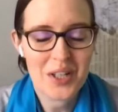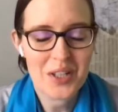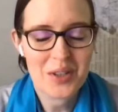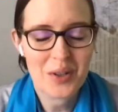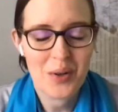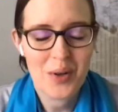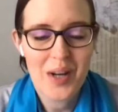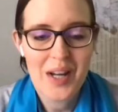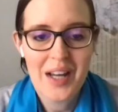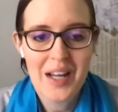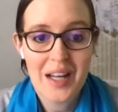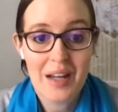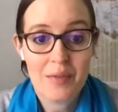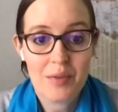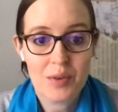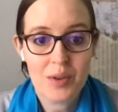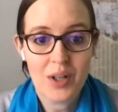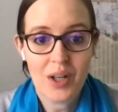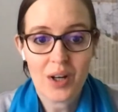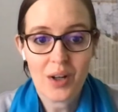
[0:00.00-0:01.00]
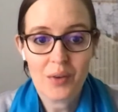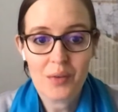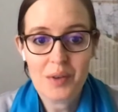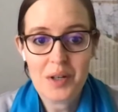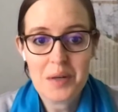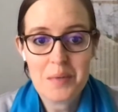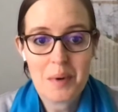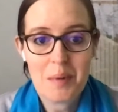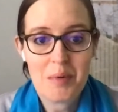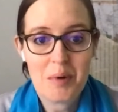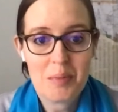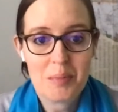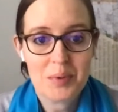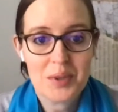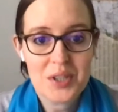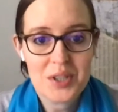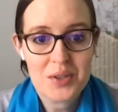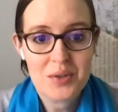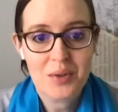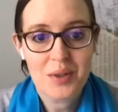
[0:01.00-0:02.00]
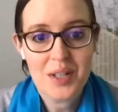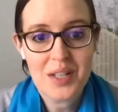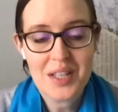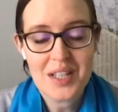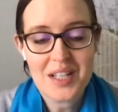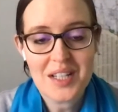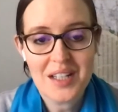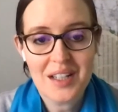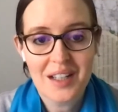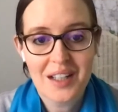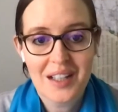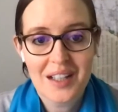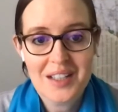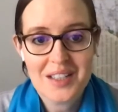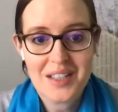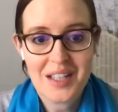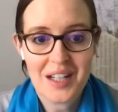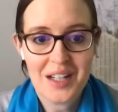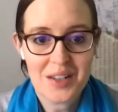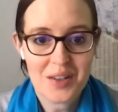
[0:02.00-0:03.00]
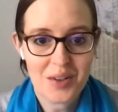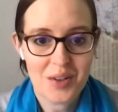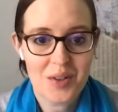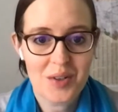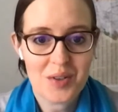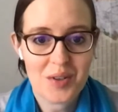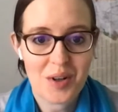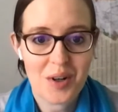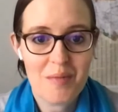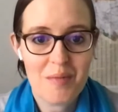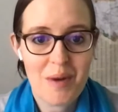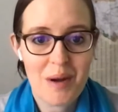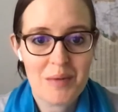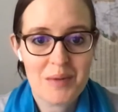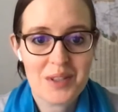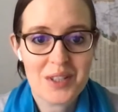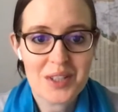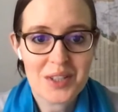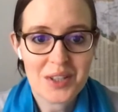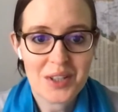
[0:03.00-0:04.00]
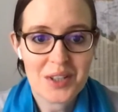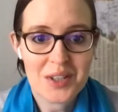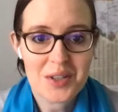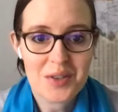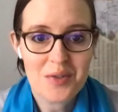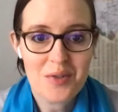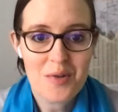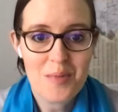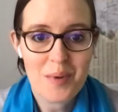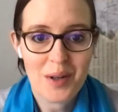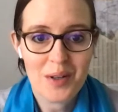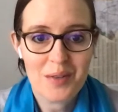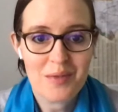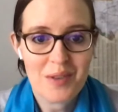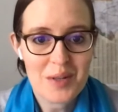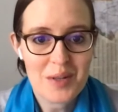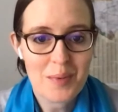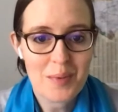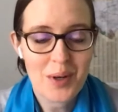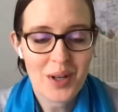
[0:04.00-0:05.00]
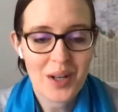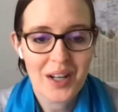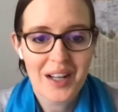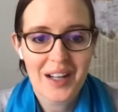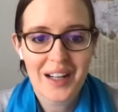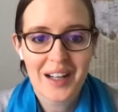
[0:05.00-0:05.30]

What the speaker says: So if you're not already a member, please join the San Antonio Charter Moms discussion group on Facebook.